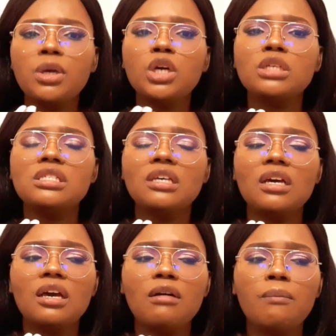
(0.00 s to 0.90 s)
Because
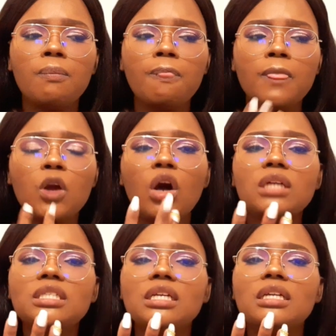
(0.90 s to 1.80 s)

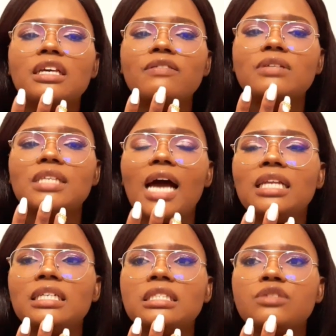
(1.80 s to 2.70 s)
God didn't give us
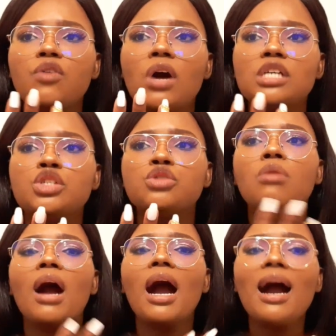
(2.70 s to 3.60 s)
talents for us to
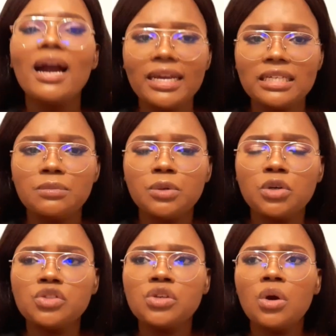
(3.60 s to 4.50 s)
hide
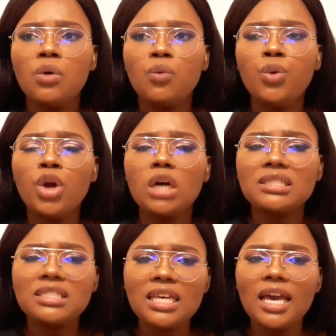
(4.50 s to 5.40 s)
because we are
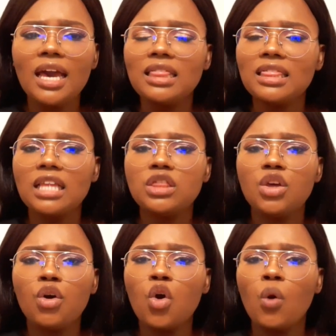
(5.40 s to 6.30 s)
scared that they
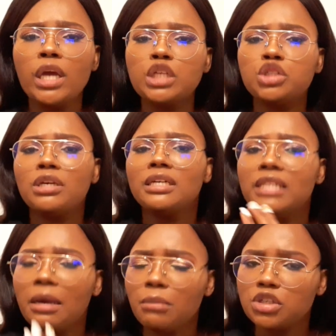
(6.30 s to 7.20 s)
are going to get
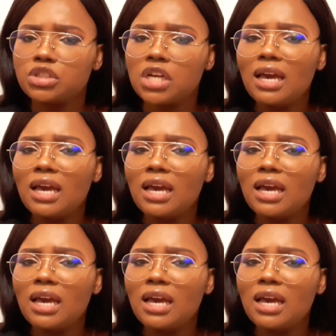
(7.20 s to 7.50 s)
damaged.